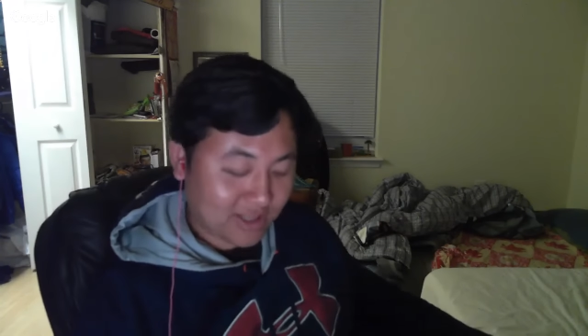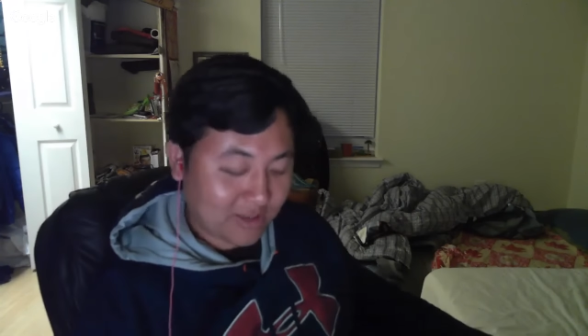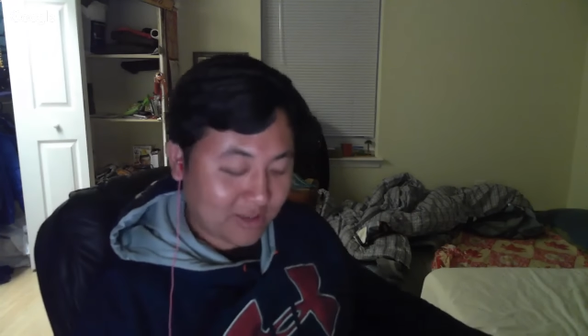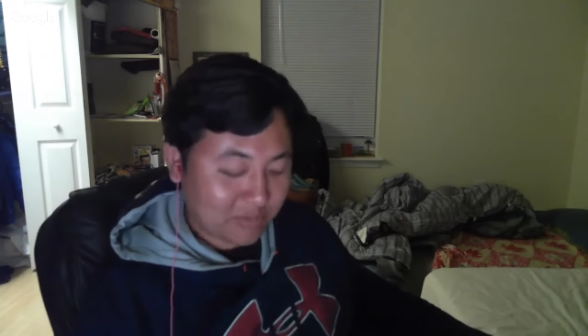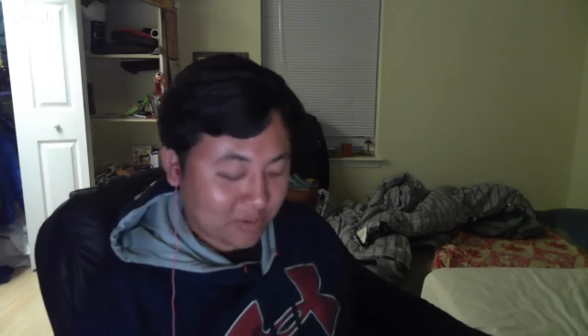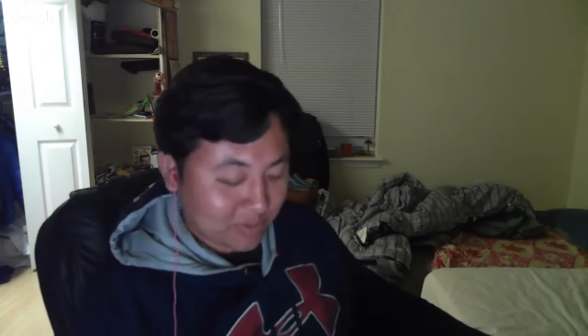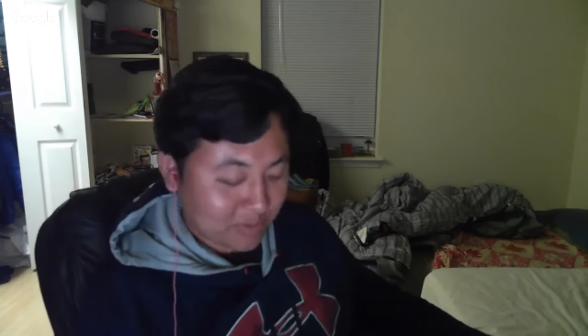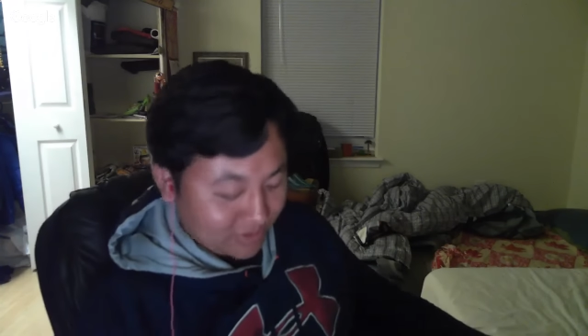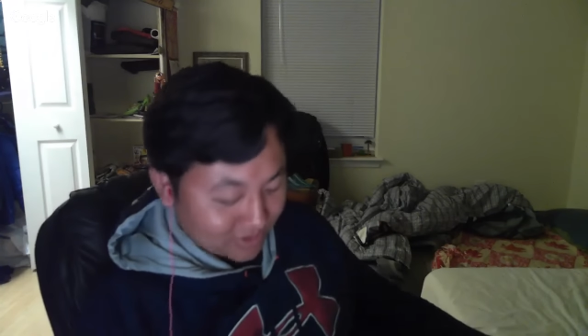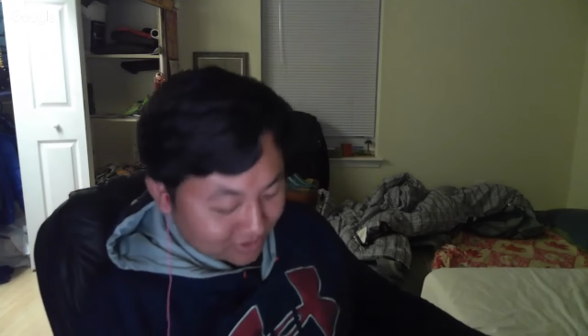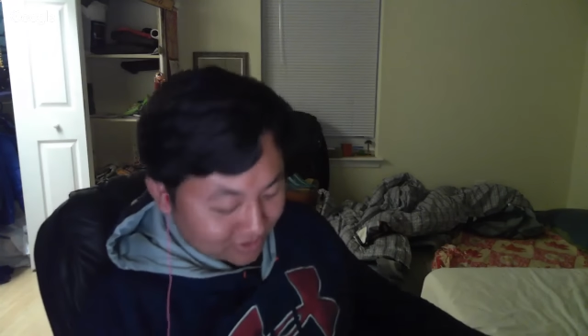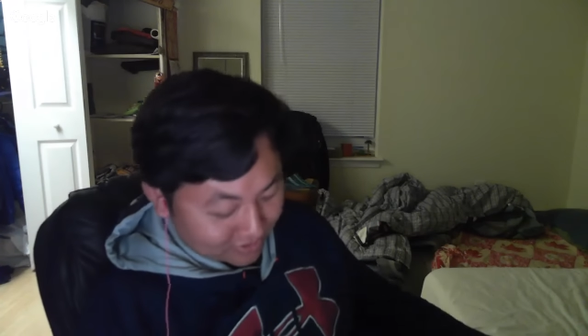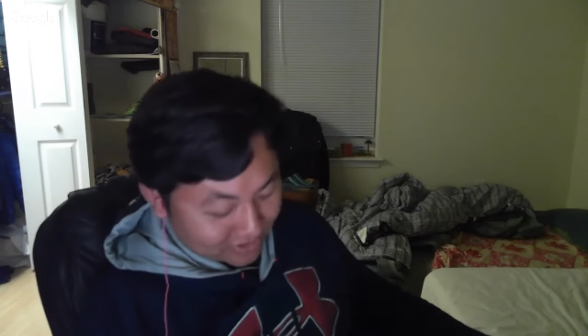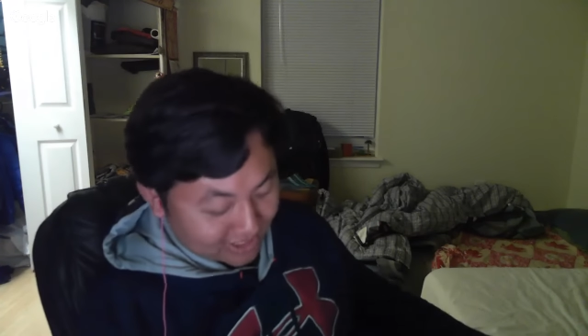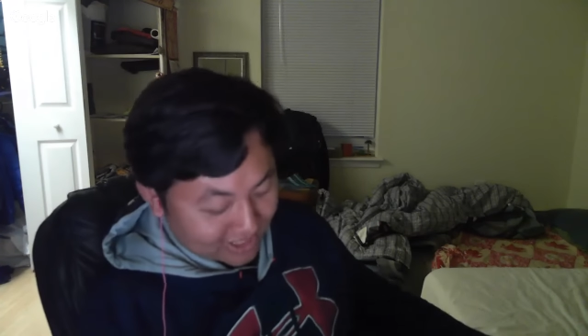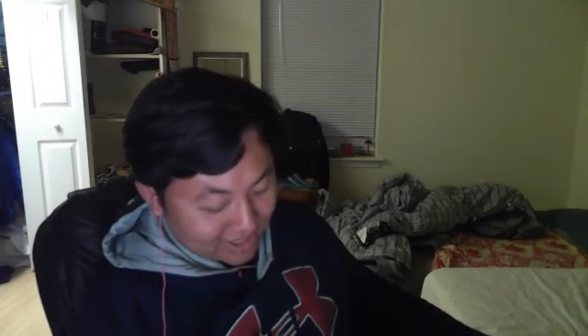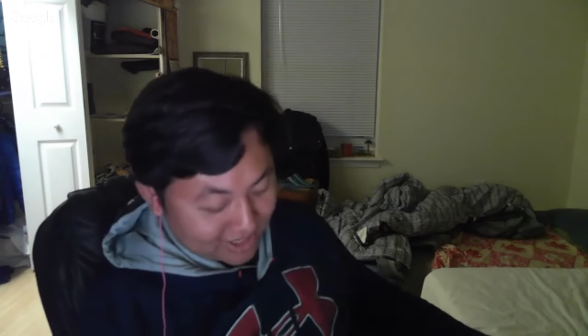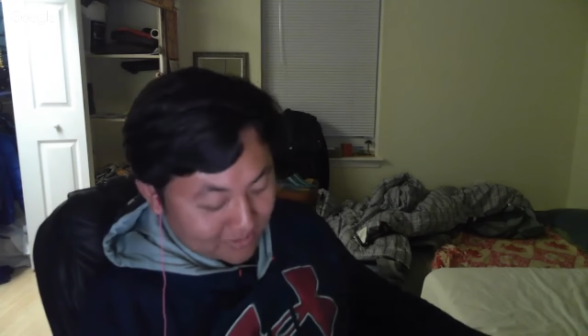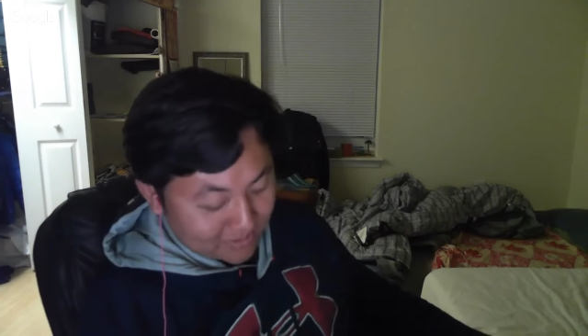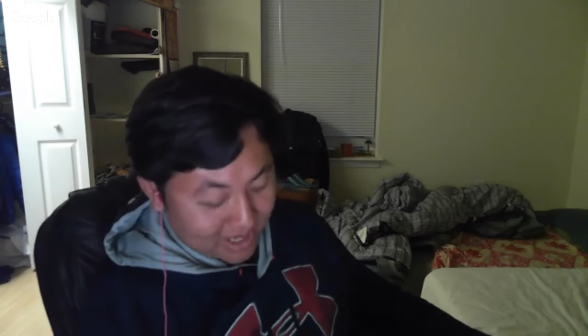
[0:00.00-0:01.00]
let people know
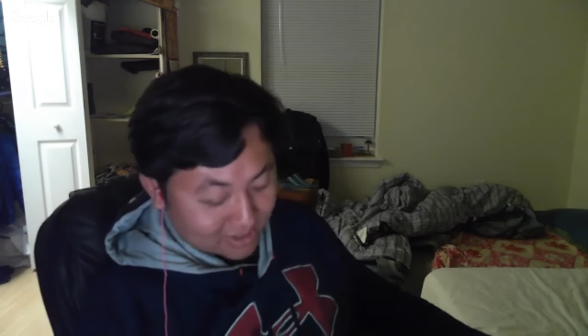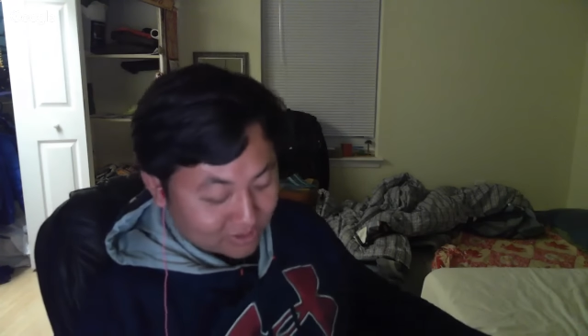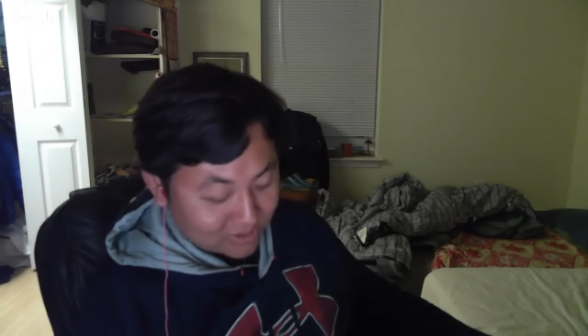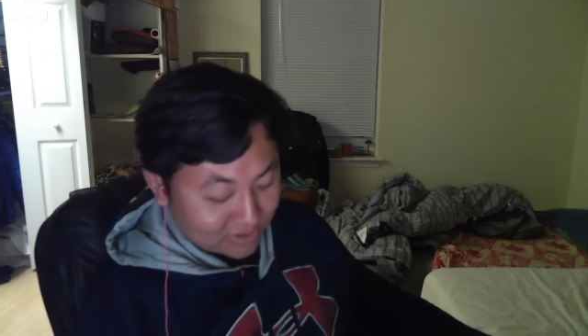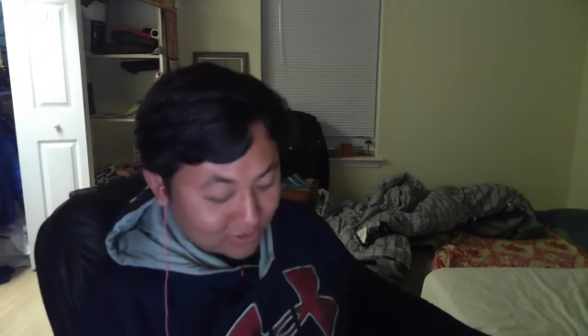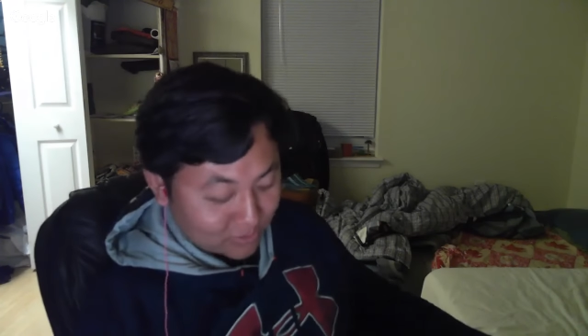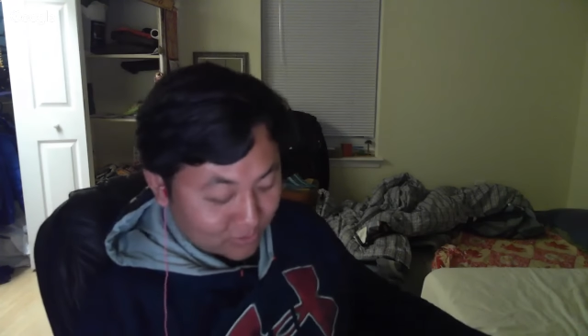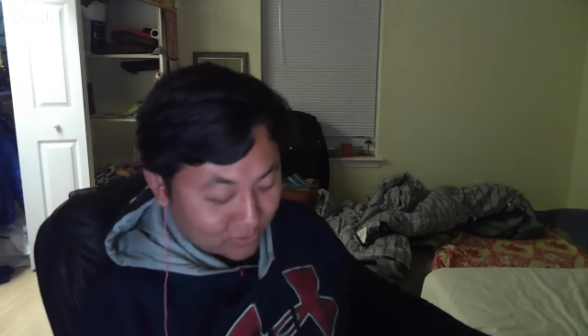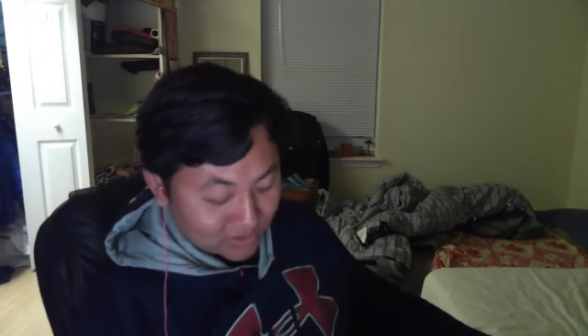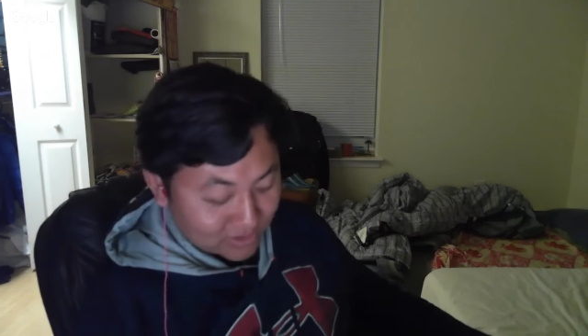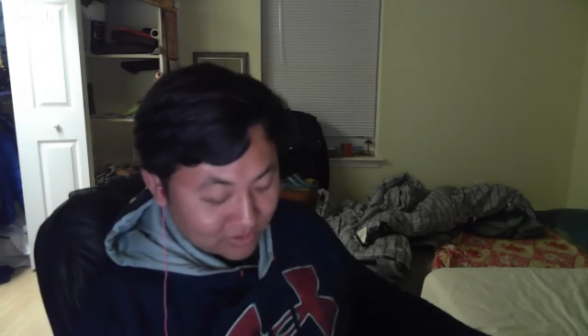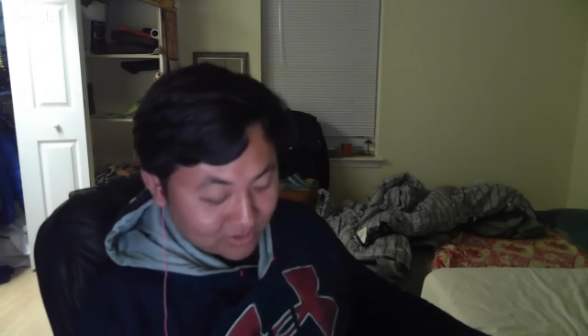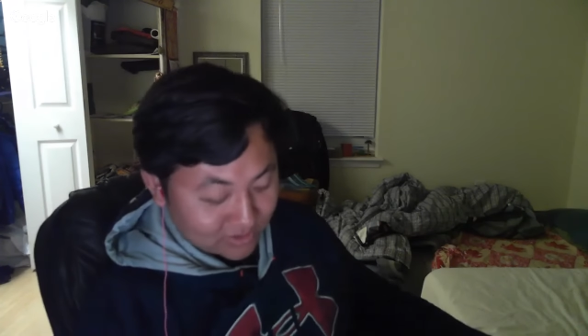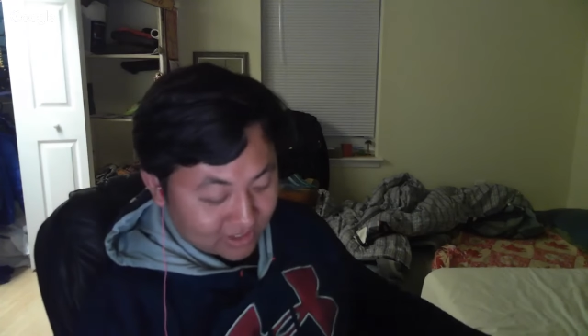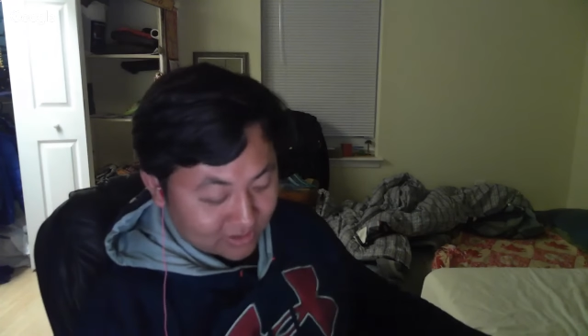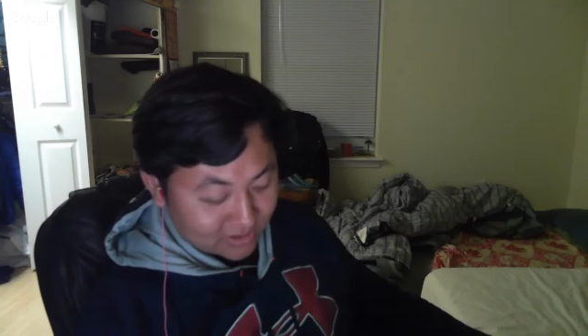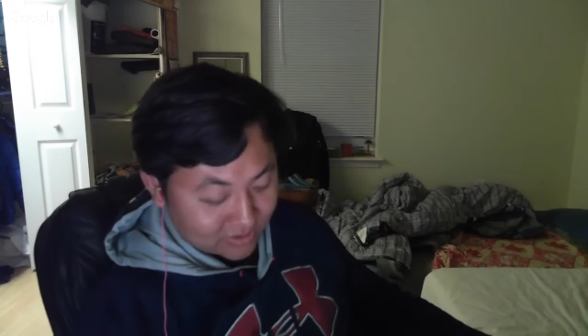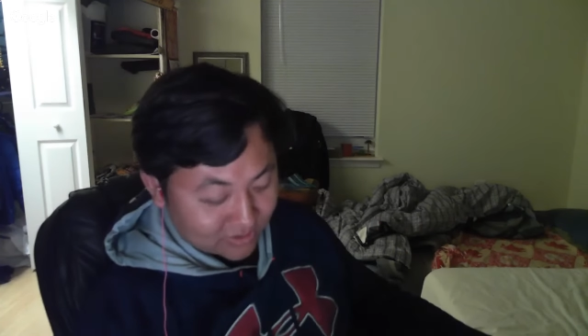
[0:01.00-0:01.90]
that I'm actually with you here